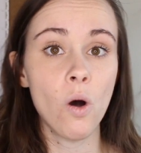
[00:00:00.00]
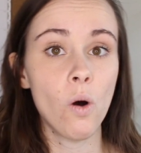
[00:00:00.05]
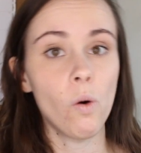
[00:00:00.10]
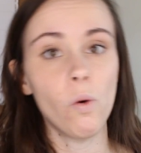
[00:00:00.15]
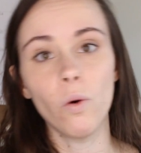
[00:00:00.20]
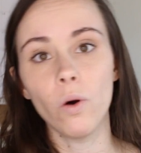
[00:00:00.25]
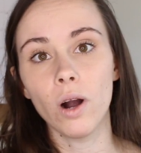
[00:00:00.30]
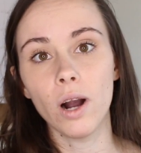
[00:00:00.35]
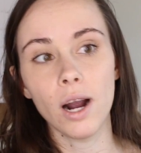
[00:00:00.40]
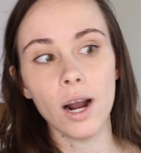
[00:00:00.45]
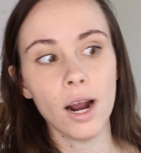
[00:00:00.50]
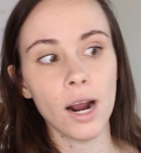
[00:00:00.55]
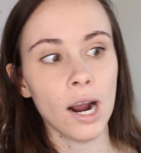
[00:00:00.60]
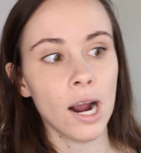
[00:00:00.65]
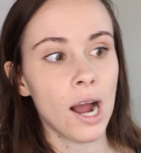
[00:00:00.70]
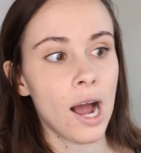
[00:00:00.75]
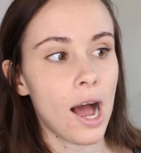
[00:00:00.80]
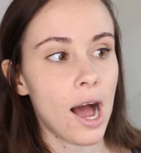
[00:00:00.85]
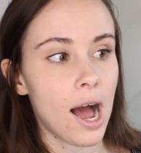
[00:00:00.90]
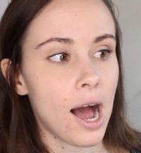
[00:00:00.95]

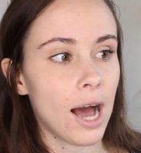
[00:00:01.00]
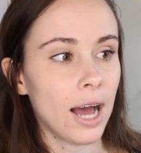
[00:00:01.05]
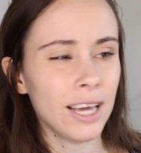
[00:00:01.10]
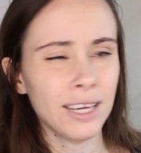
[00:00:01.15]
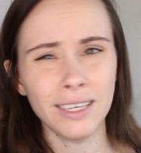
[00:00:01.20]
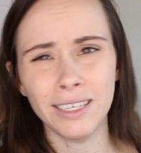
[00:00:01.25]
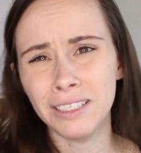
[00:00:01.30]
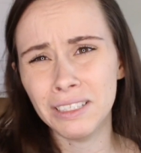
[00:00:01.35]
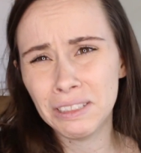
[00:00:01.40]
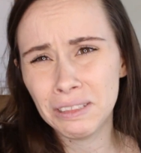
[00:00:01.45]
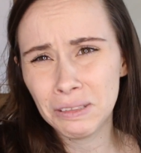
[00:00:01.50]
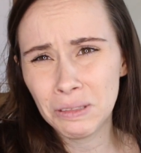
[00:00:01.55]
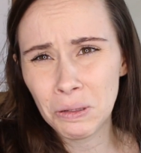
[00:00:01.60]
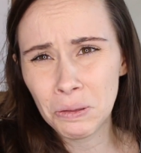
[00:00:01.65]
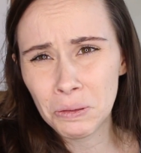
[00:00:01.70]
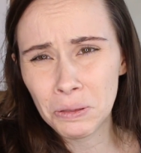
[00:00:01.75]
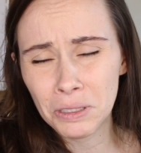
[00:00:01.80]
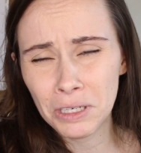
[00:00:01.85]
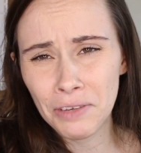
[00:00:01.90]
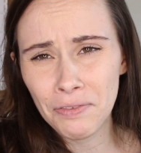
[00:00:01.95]
or I
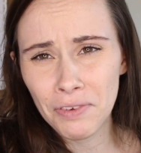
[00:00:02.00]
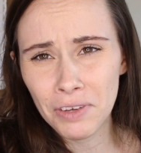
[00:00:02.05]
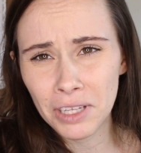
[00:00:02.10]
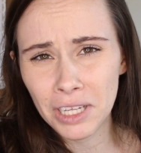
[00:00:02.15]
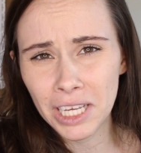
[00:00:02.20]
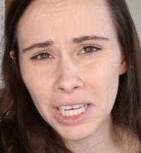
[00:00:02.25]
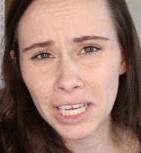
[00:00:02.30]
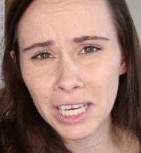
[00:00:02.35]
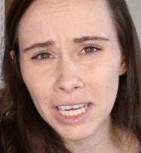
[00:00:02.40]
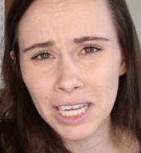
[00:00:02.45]
don't really feel like